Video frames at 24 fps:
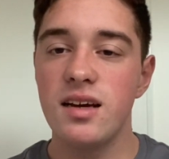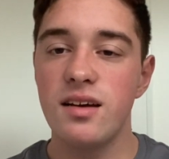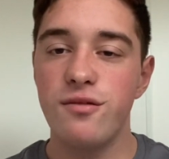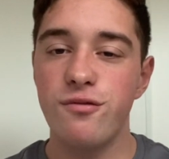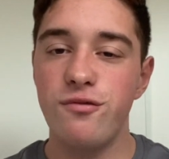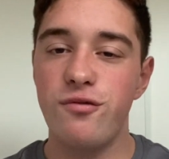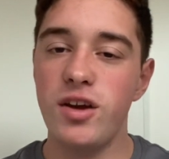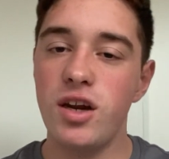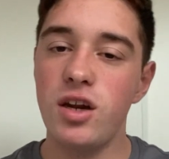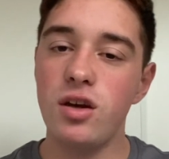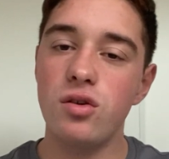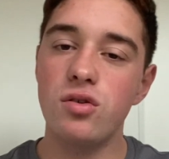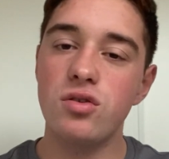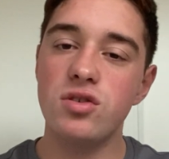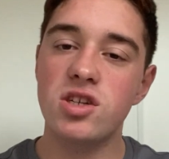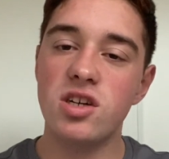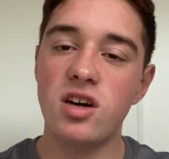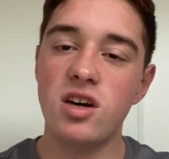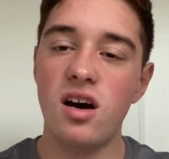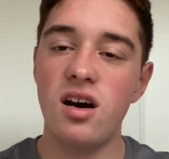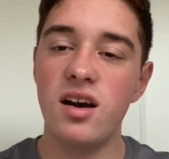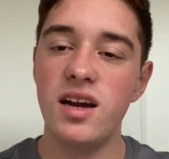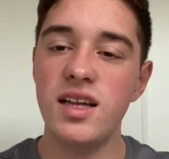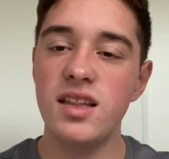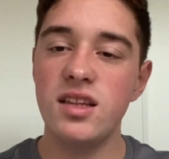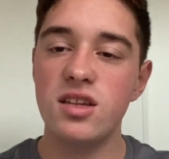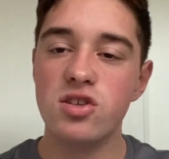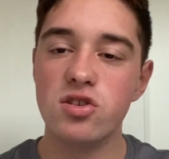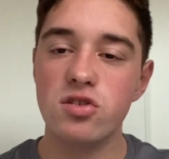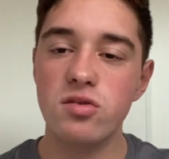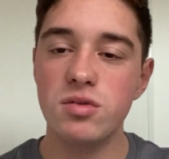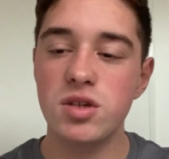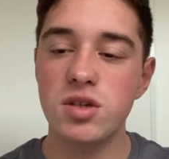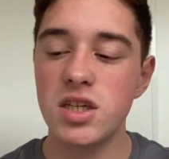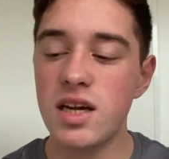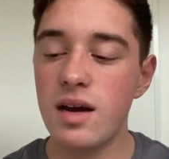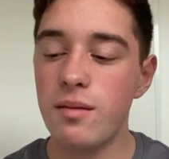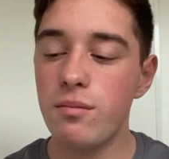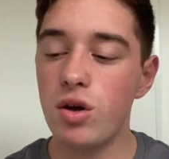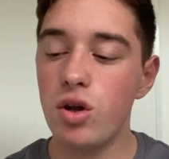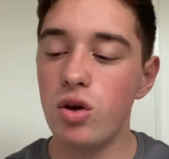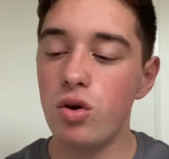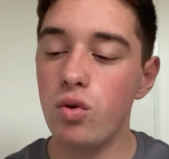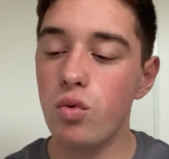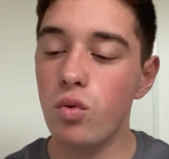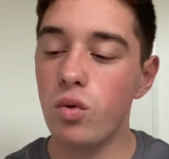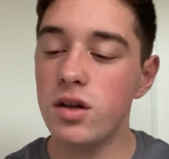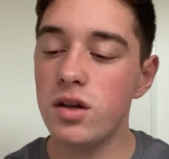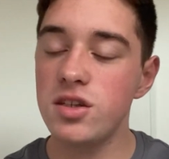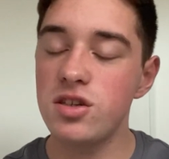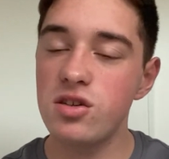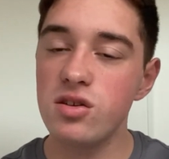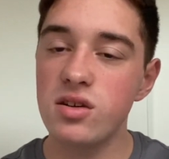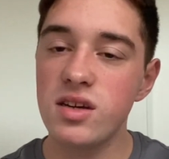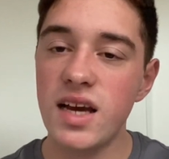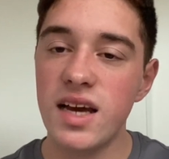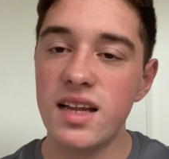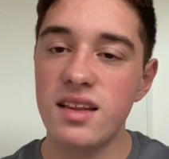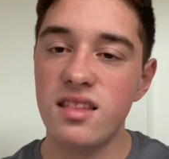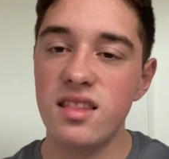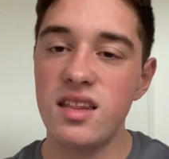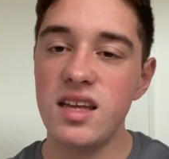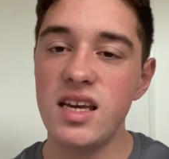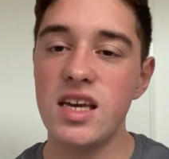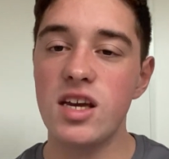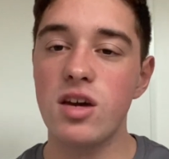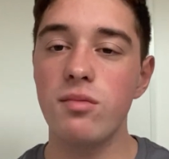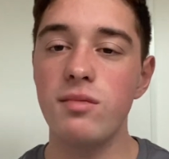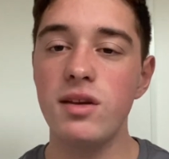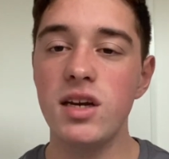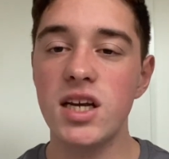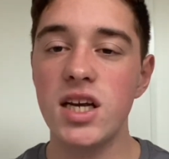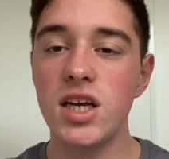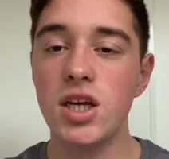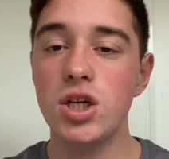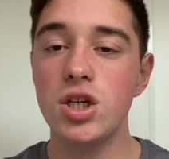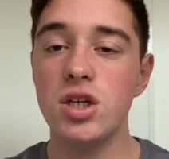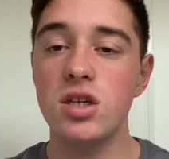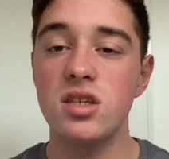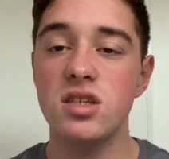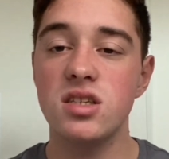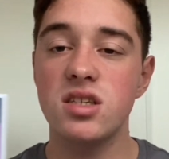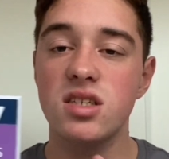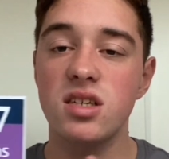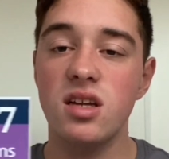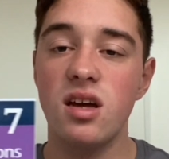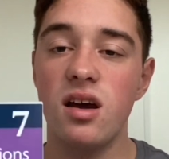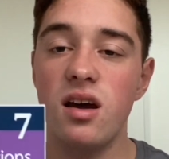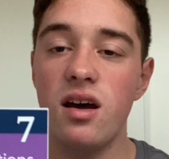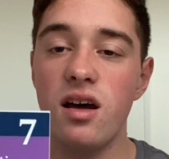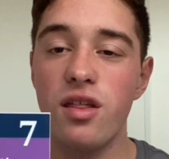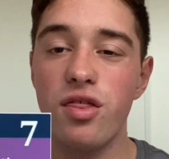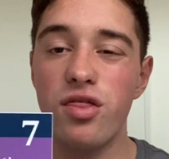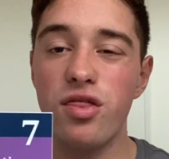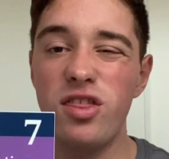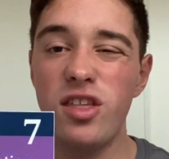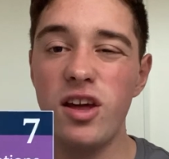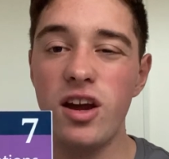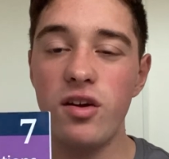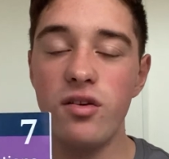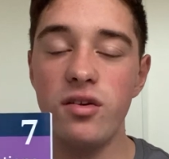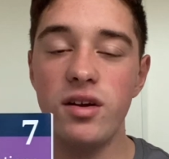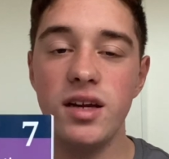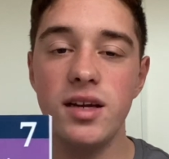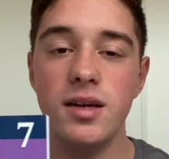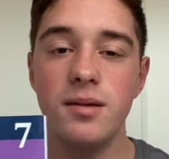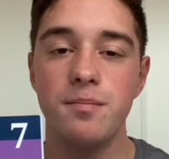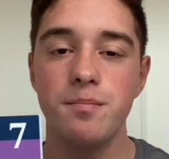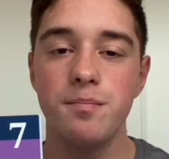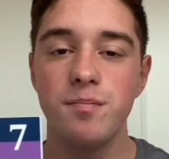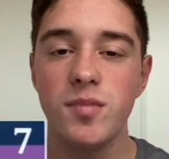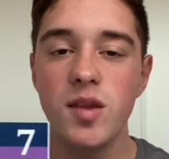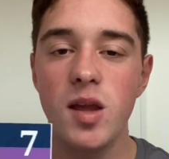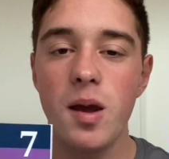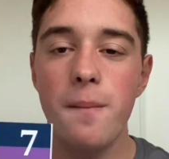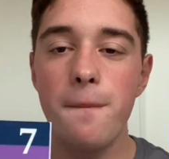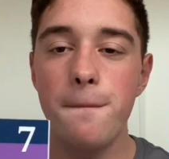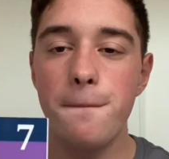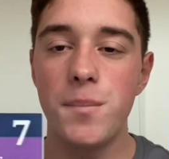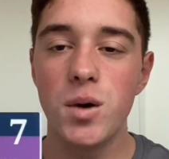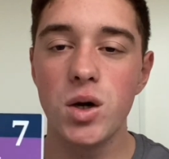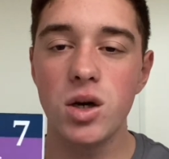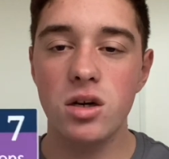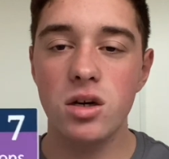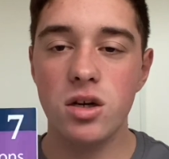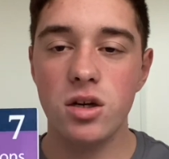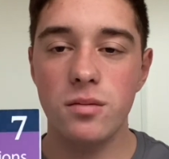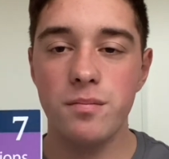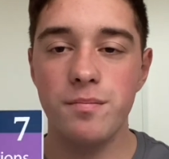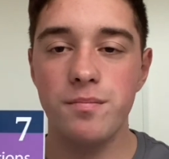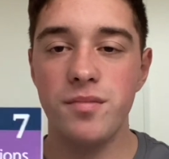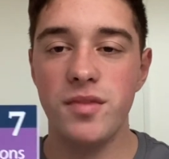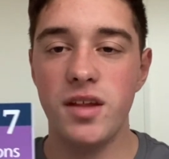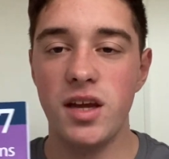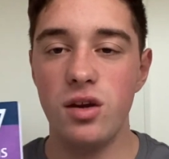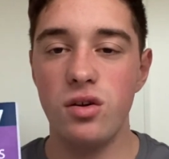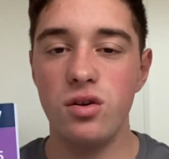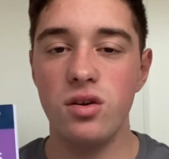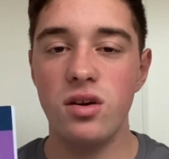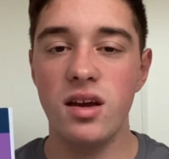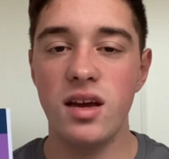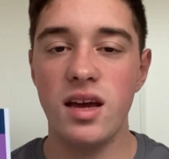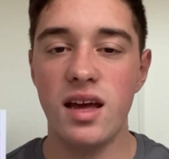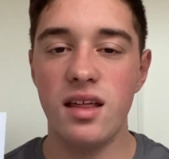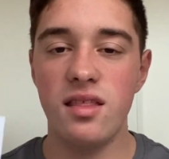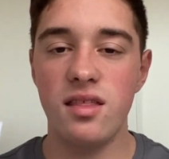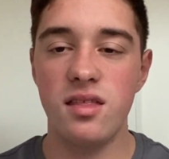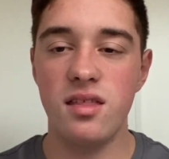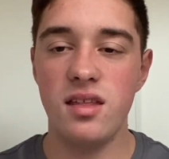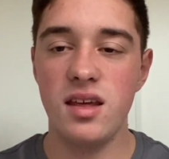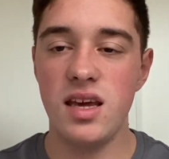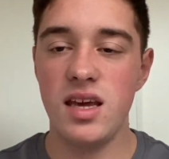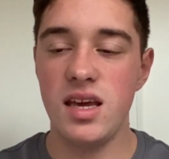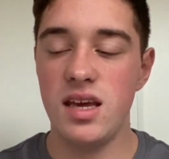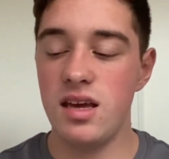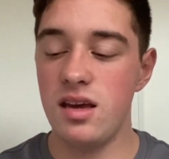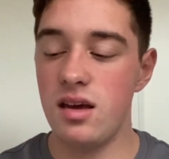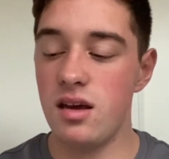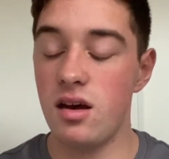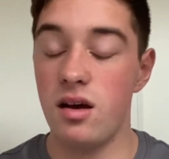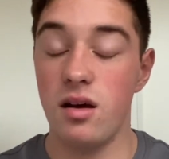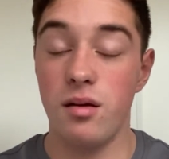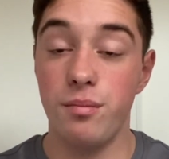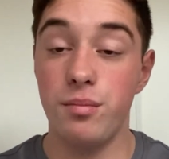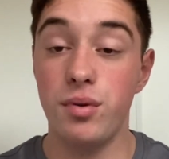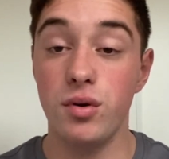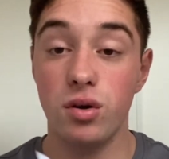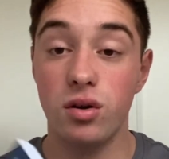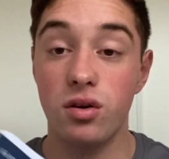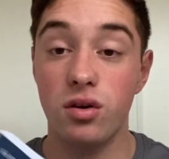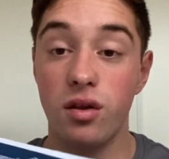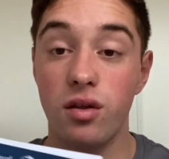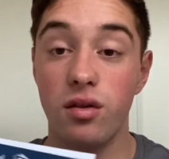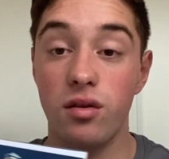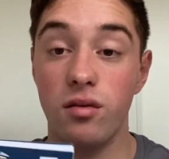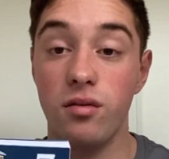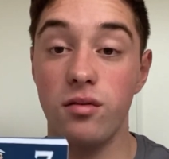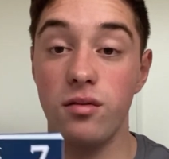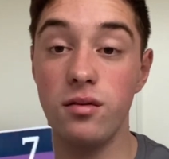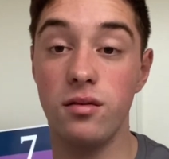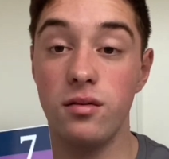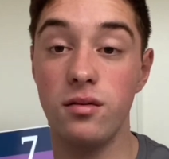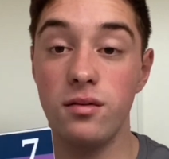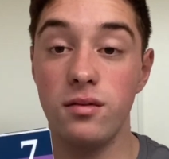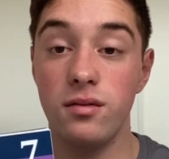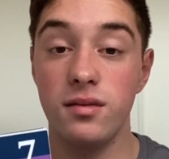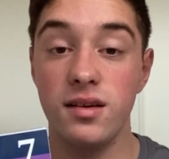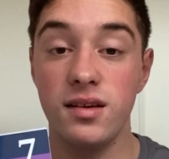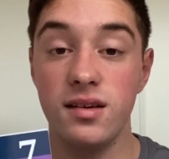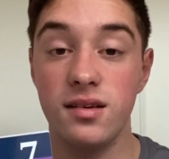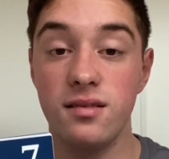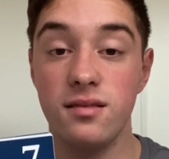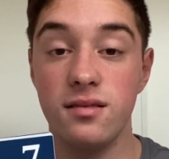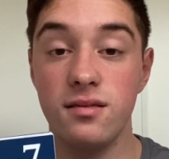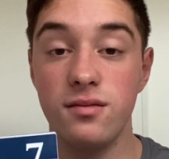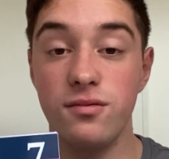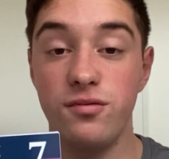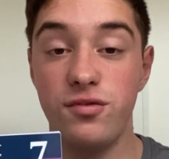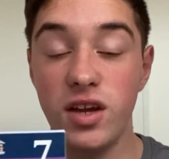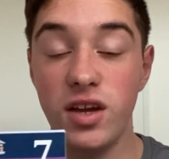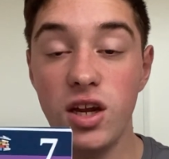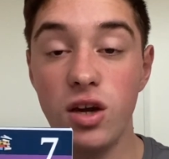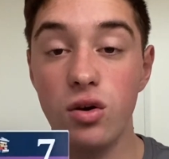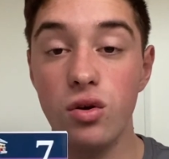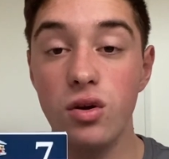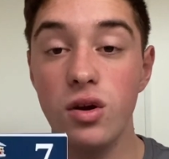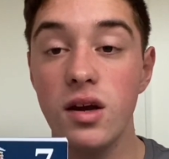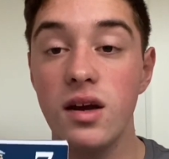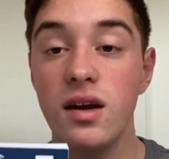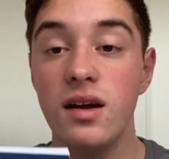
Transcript: Videos are in the description down below. Once you get the communications theory book, then you can get the book video